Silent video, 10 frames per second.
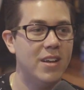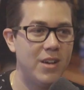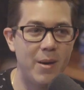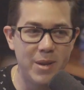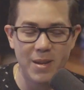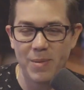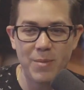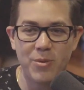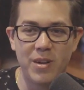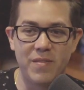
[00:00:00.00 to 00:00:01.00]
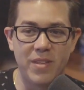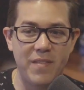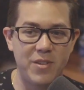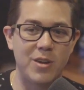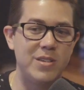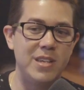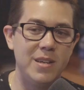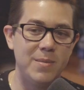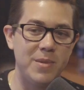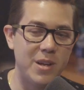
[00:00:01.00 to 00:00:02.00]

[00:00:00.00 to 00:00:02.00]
How many people have left our team,